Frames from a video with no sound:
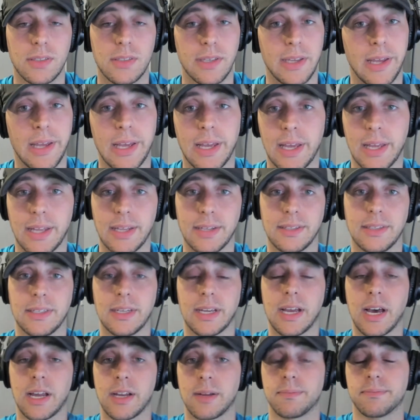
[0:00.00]
And you
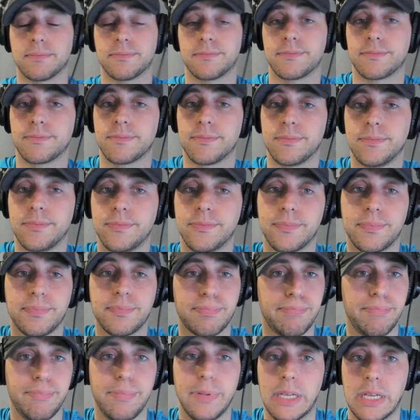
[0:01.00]
cut him
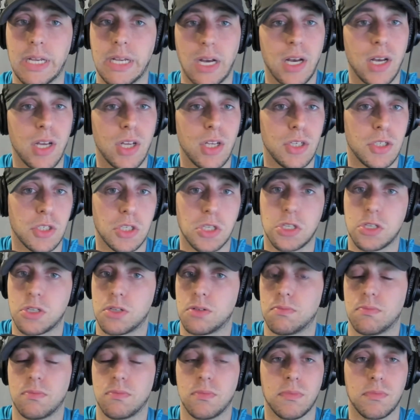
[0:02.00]
because
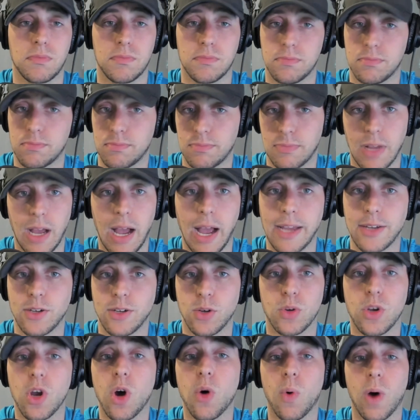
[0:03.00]
I
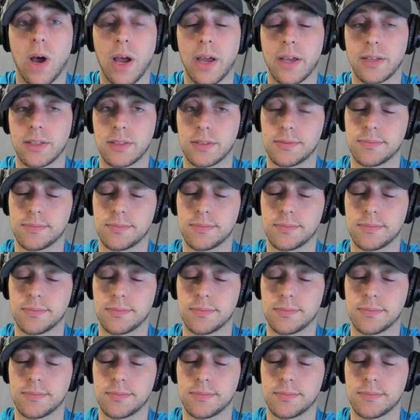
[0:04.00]
don't know why.